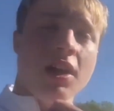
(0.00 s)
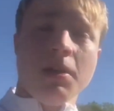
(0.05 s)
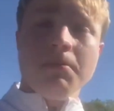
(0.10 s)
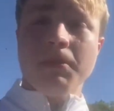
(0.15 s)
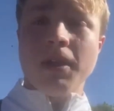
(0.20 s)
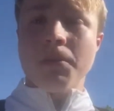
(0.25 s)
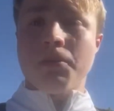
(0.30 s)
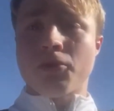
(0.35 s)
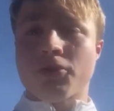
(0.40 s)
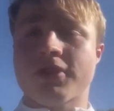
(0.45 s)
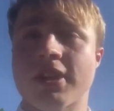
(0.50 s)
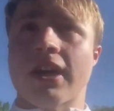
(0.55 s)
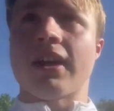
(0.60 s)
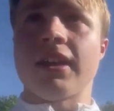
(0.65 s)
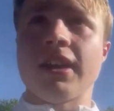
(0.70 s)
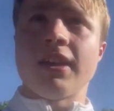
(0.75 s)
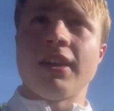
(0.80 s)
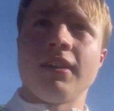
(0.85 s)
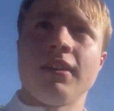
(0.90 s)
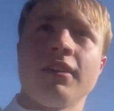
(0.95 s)
people settle
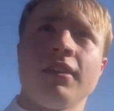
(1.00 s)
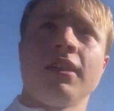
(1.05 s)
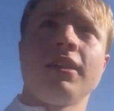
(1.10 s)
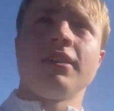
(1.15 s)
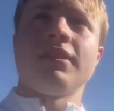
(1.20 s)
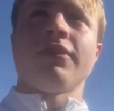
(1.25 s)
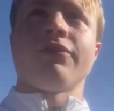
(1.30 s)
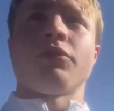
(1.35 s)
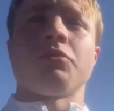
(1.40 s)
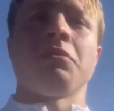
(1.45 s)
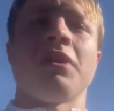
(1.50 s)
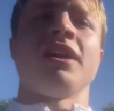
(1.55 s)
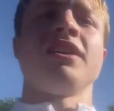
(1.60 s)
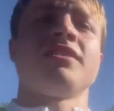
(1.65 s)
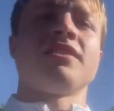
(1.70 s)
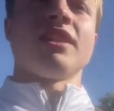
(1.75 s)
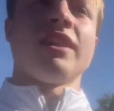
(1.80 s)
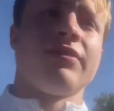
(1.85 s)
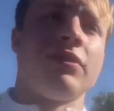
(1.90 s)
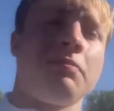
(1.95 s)
in different
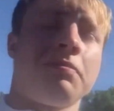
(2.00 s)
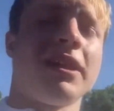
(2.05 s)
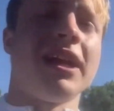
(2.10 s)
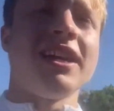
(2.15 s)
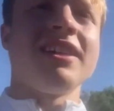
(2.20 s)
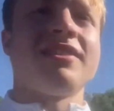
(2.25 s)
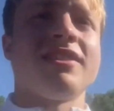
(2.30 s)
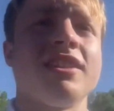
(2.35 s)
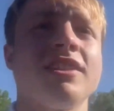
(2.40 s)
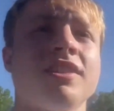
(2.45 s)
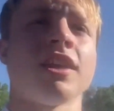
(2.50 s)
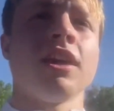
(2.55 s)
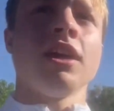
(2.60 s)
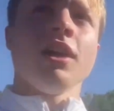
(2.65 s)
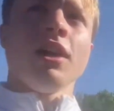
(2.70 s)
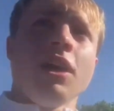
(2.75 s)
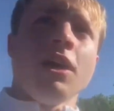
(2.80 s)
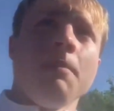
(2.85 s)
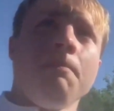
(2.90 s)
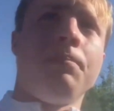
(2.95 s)
ways to different places.
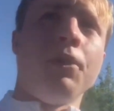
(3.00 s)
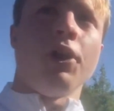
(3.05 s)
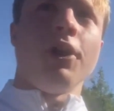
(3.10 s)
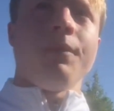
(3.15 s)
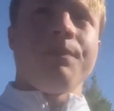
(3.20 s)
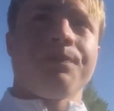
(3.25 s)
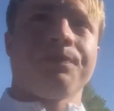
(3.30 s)
But